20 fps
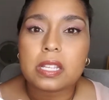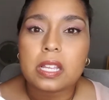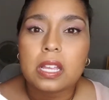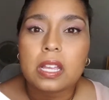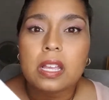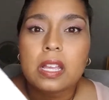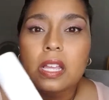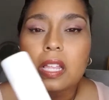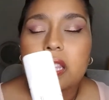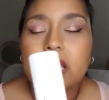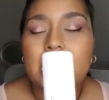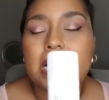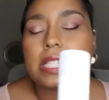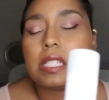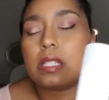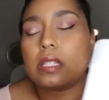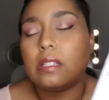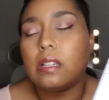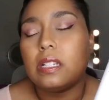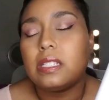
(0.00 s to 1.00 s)
That's a
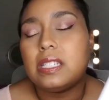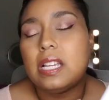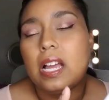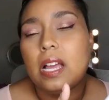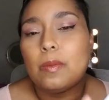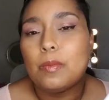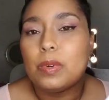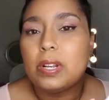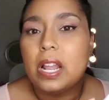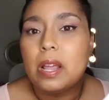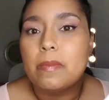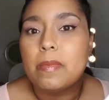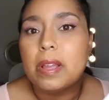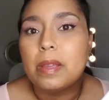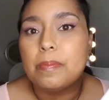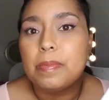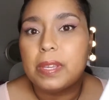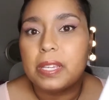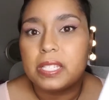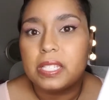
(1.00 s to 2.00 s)
time when I might pick
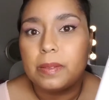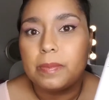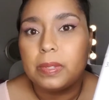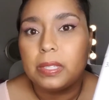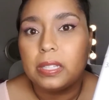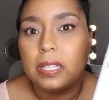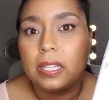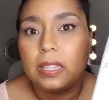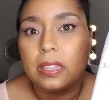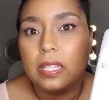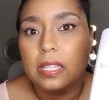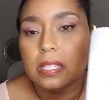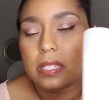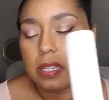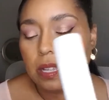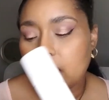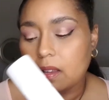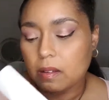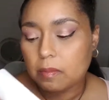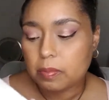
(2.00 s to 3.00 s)
something like this up.
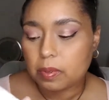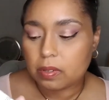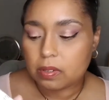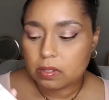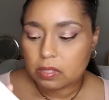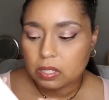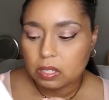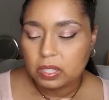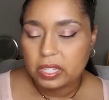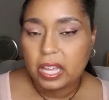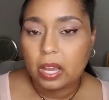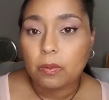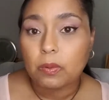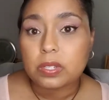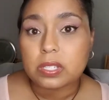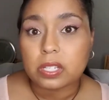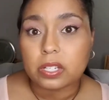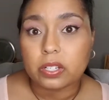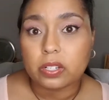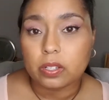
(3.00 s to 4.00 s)
So that was a
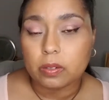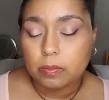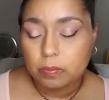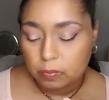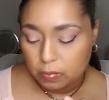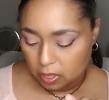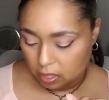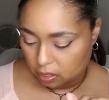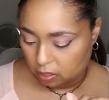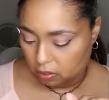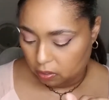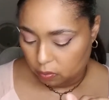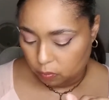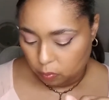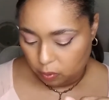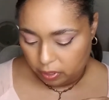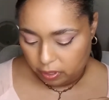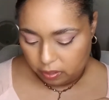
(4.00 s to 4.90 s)
good one.